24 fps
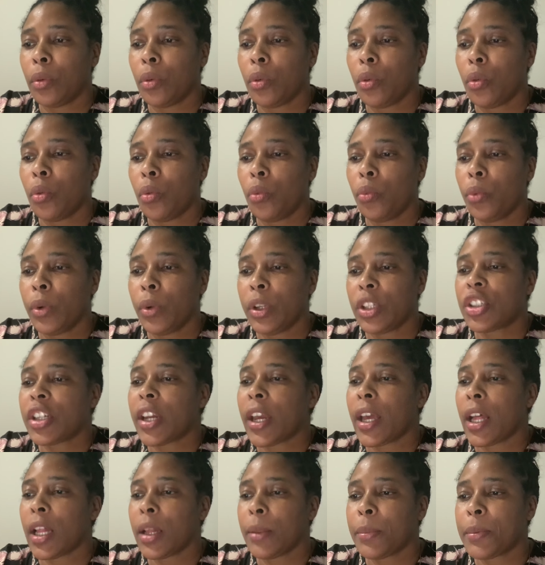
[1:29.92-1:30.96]
which
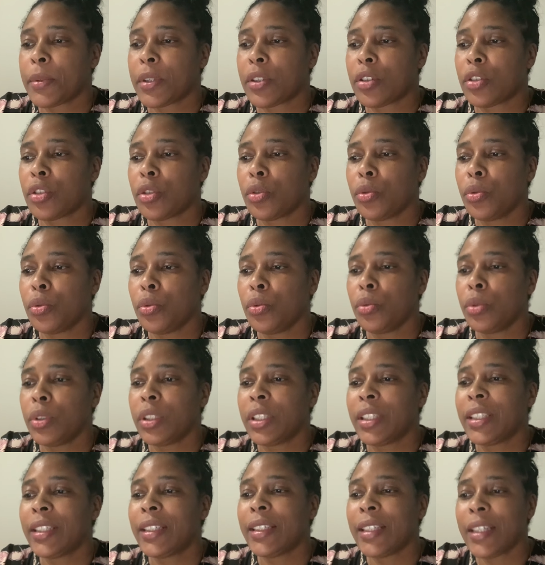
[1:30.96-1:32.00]
helps
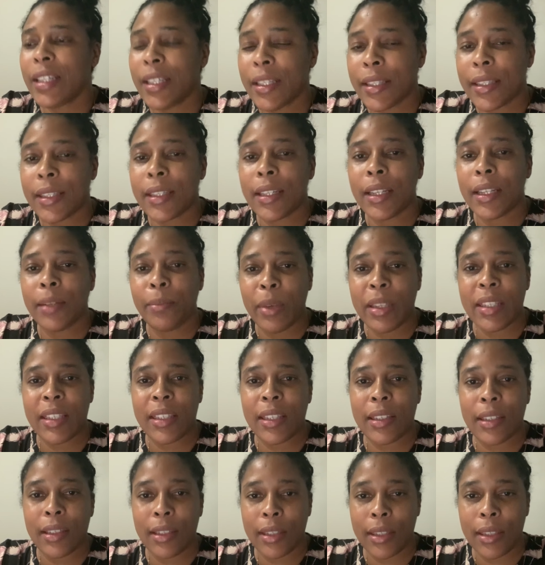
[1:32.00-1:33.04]
to
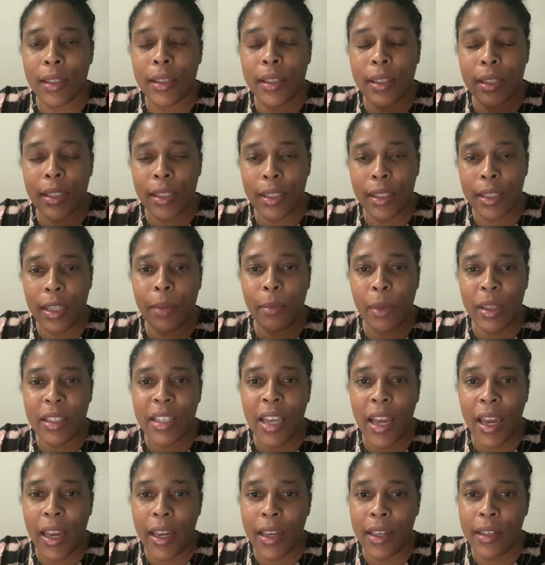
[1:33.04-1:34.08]

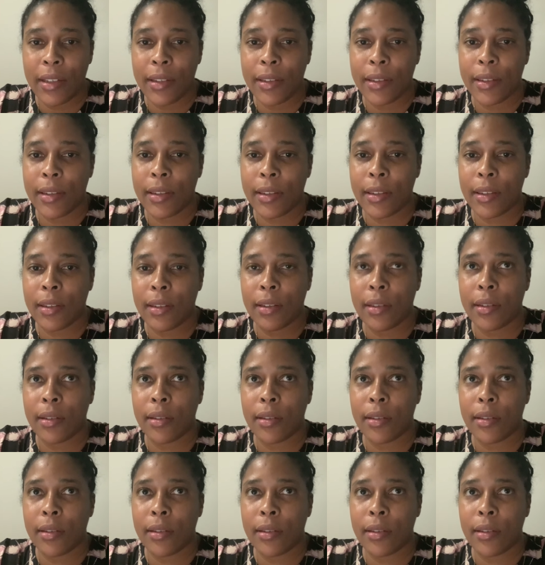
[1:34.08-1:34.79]
destigmatize